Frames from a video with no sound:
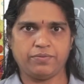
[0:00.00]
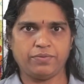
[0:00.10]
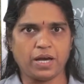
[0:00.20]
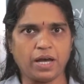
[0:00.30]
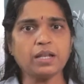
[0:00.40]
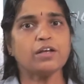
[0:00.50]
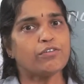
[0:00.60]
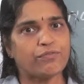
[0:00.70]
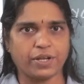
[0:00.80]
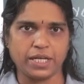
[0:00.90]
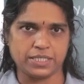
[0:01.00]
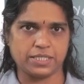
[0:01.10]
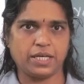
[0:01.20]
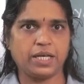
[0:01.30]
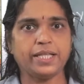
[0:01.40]
We are
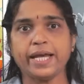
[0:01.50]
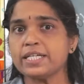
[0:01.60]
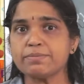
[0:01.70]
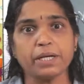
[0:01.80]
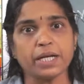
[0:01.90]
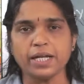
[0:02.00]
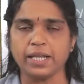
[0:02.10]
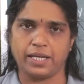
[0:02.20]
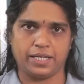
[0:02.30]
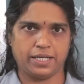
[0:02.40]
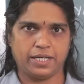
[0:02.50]
friends. India is my country.